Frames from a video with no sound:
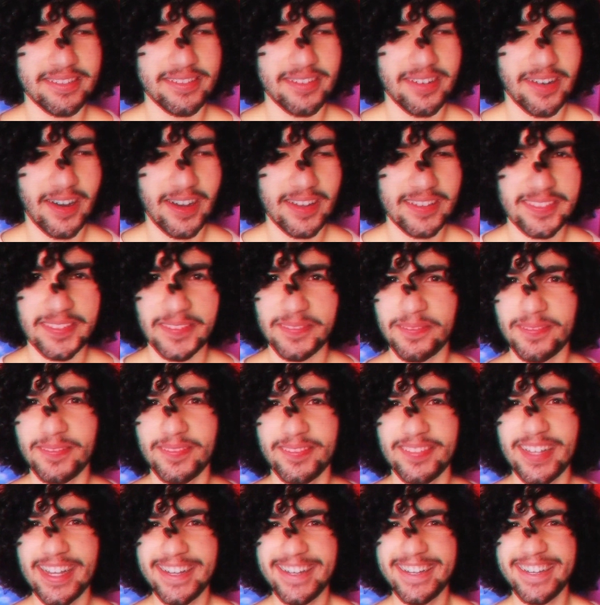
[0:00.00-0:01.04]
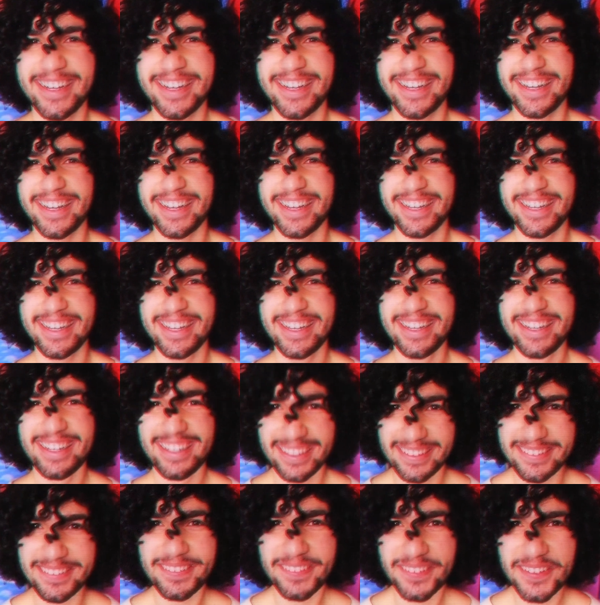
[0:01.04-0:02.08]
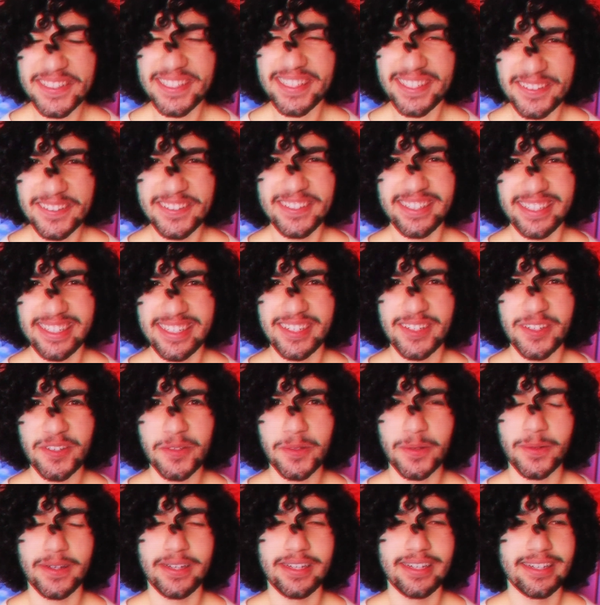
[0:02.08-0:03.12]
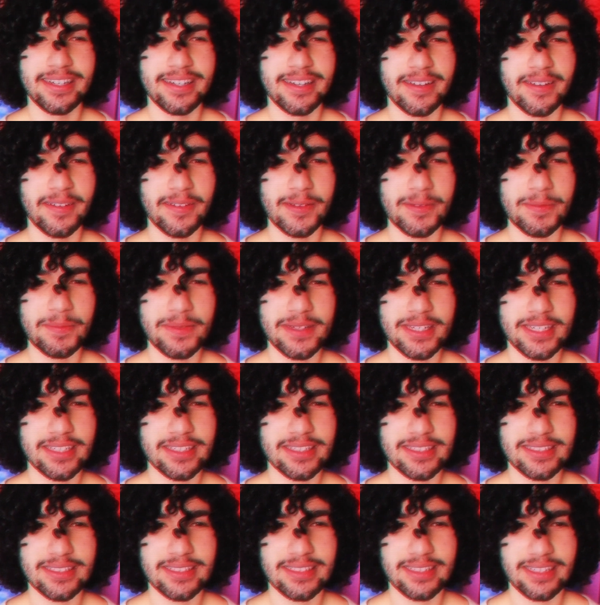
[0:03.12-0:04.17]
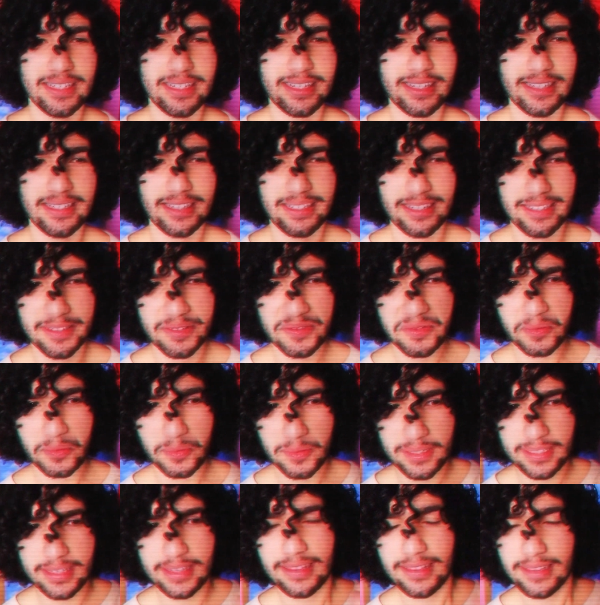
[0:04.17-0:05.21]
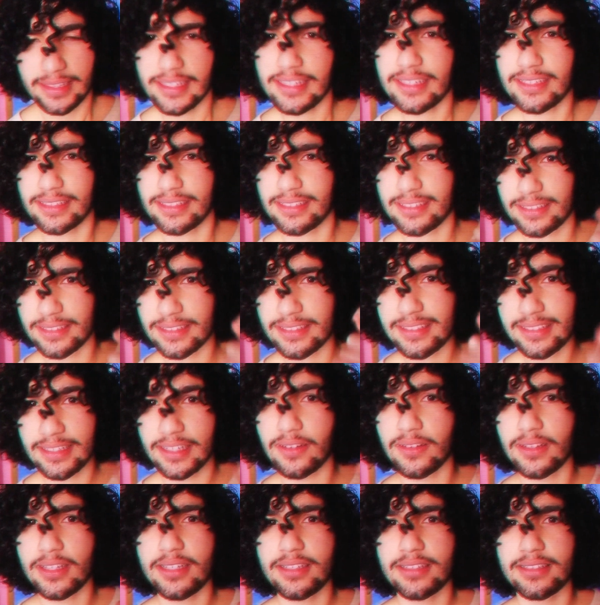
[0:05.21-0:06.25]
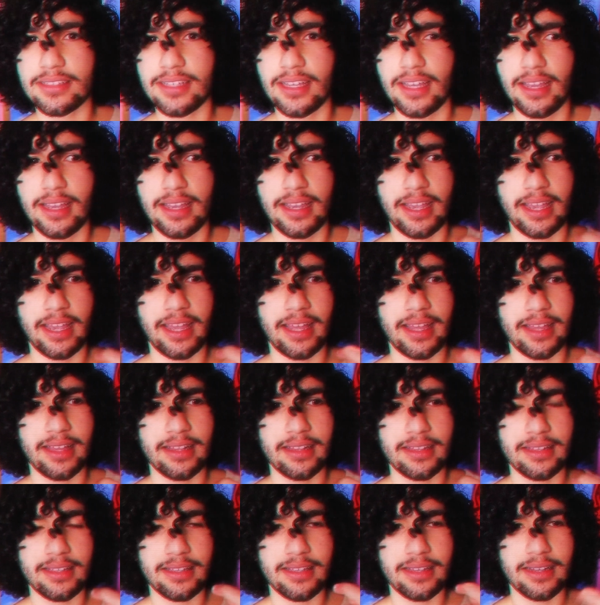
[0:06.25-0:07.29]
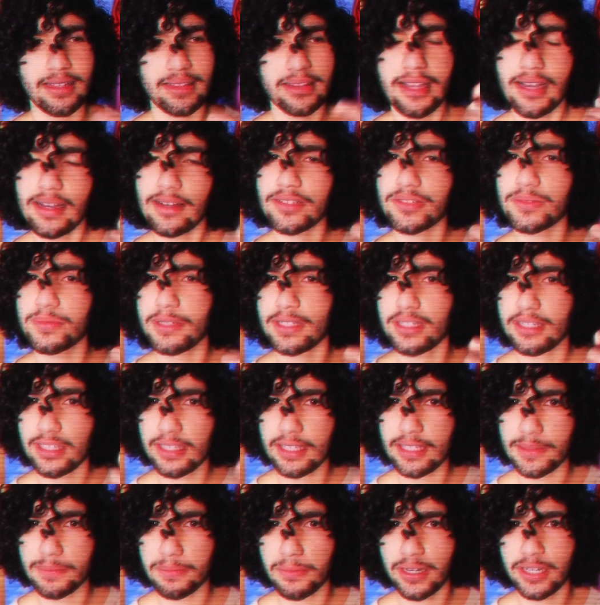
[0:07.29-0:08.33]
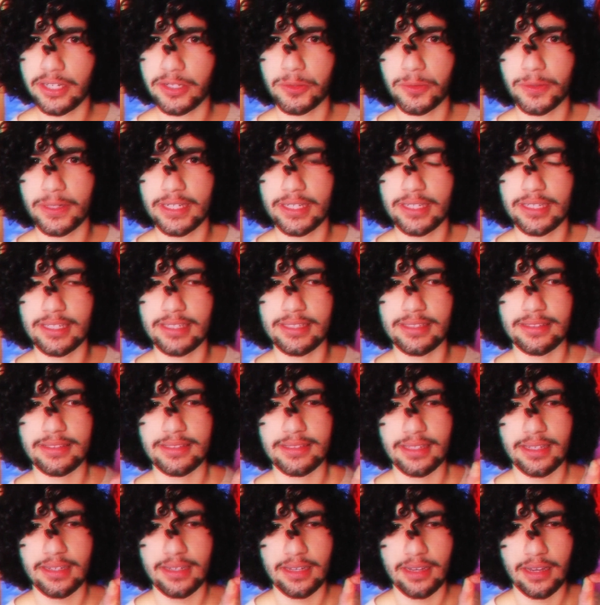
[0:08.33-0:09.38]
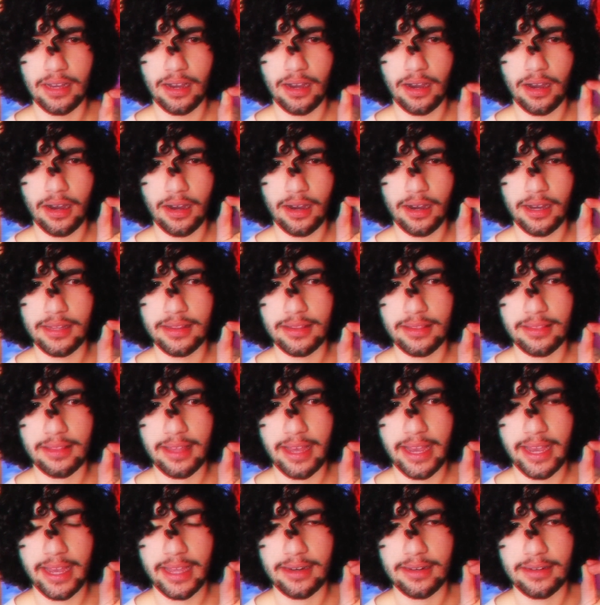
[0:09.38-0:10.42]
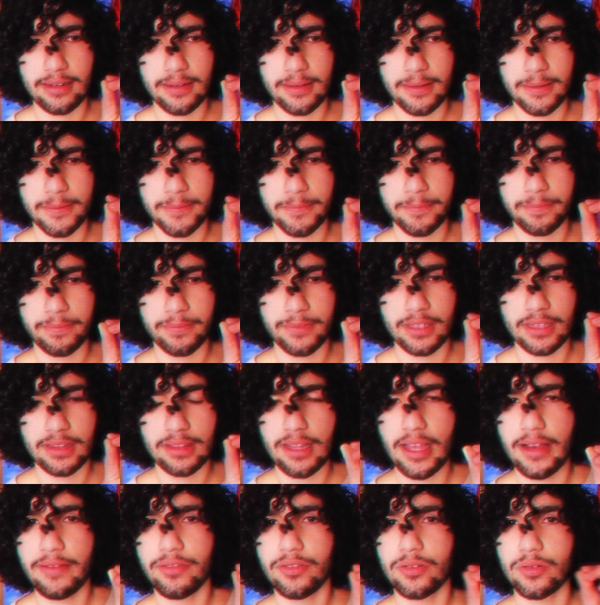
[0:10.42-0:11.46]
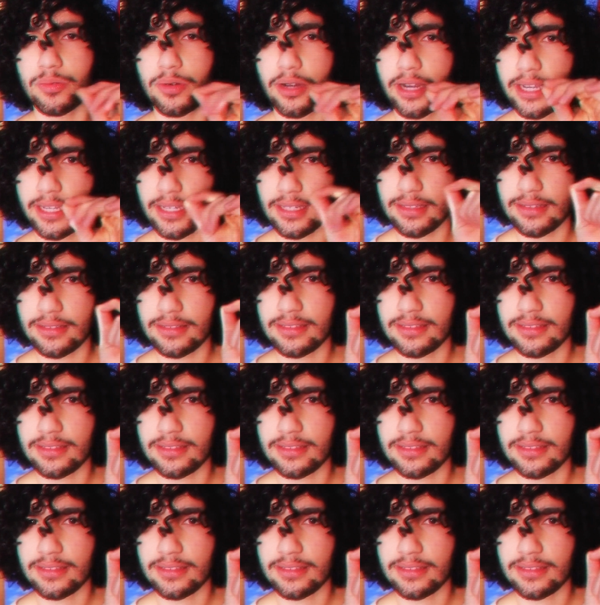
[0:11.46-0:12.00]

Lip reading: awesome. It's really, really cool, because with this stillness, it allows me to keep my awareness on that level where I can